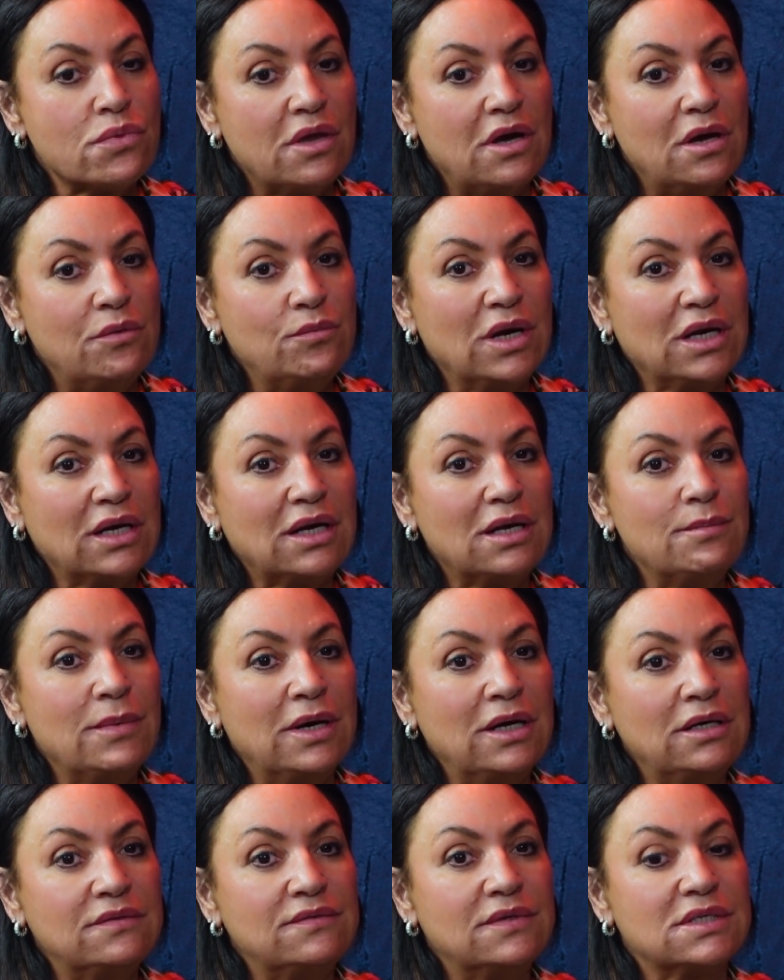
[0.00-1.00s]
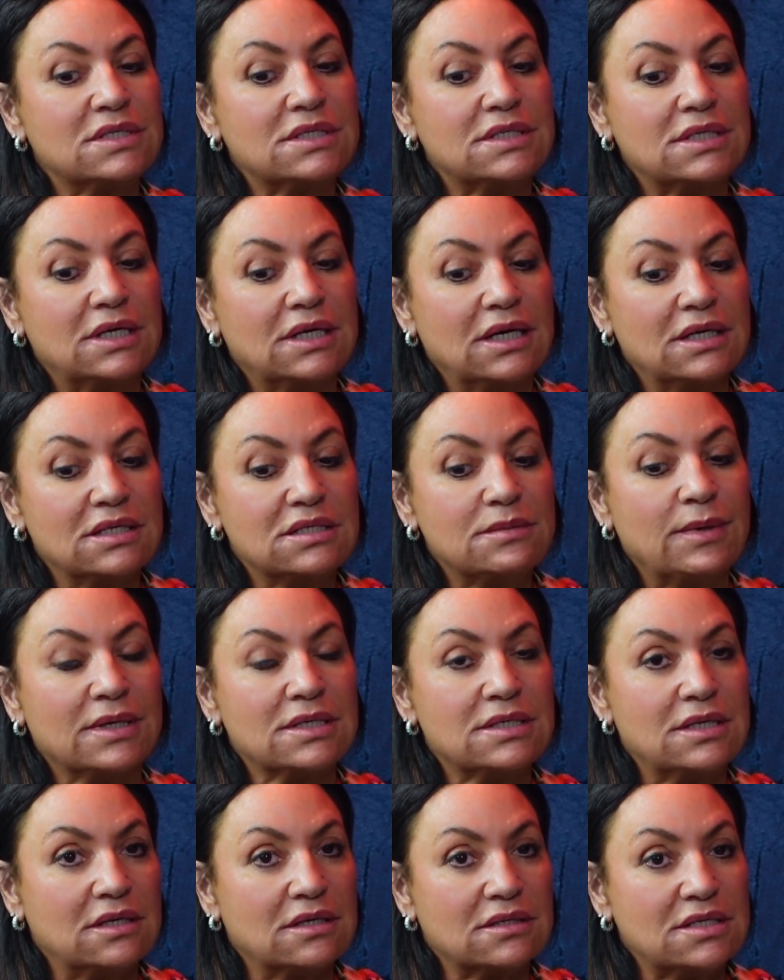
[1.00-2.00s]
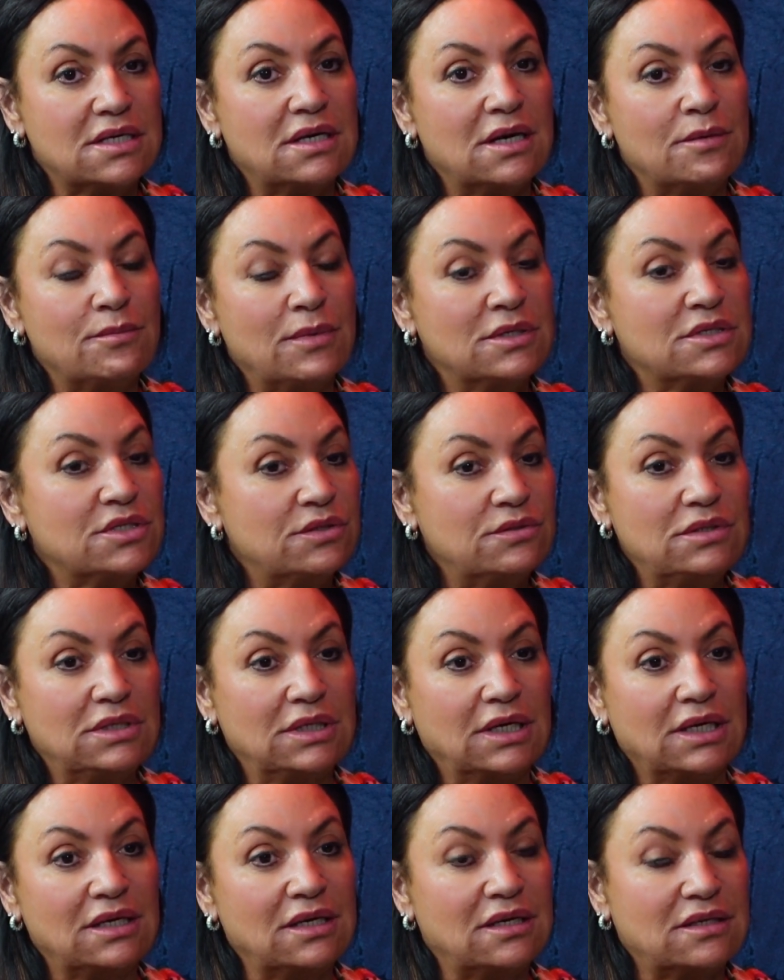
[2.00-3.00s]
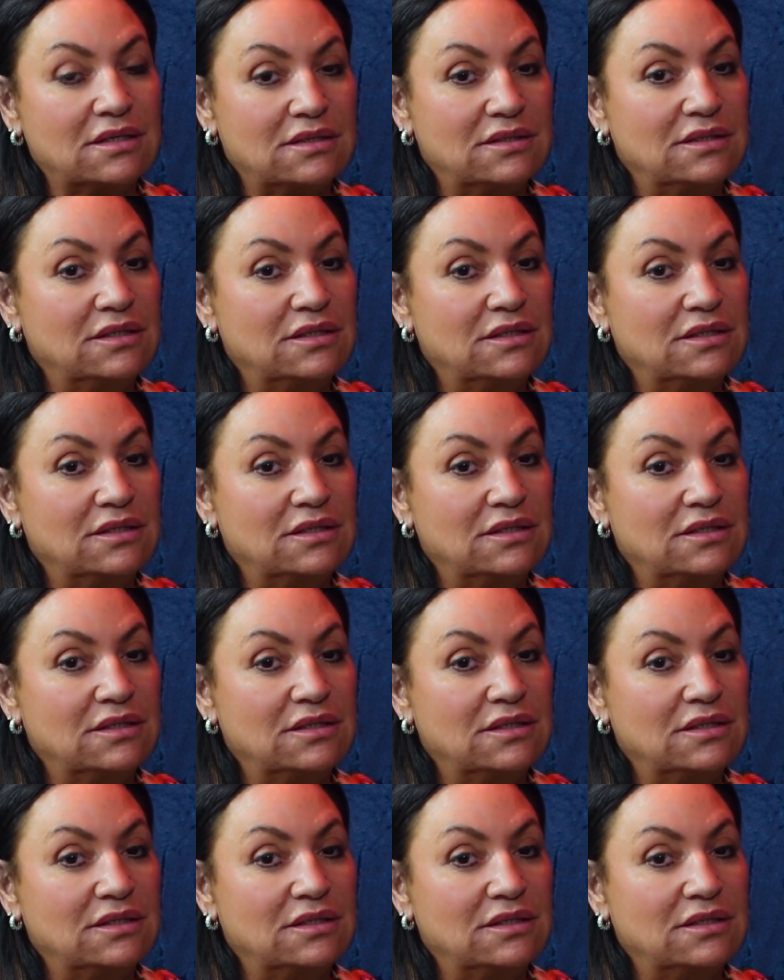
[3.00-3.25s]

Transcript: And when I came out of it, I spent a long time, I'm a total geek.